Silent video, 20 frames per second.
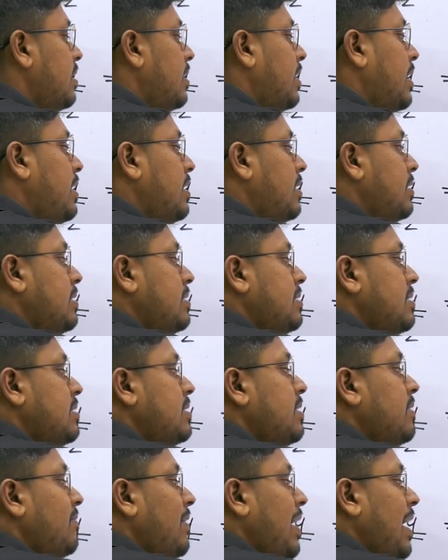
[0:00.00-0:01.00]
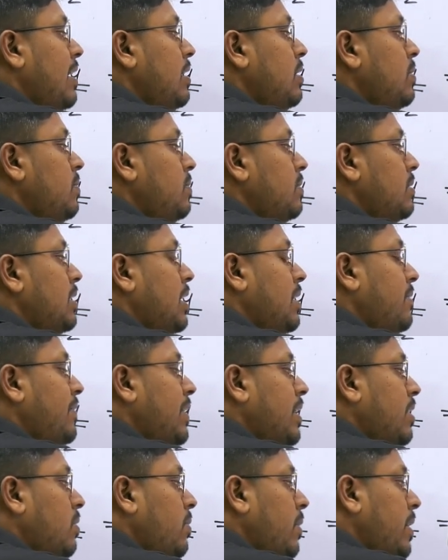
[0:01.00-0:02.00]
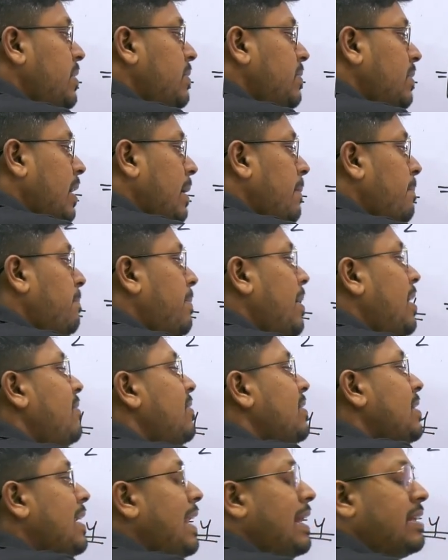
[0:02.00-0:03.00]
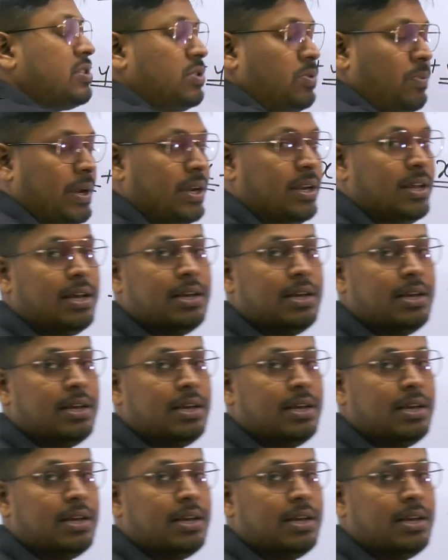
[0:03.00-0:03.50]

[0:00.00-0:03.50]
right? This is the value that we are going to compare with the next one.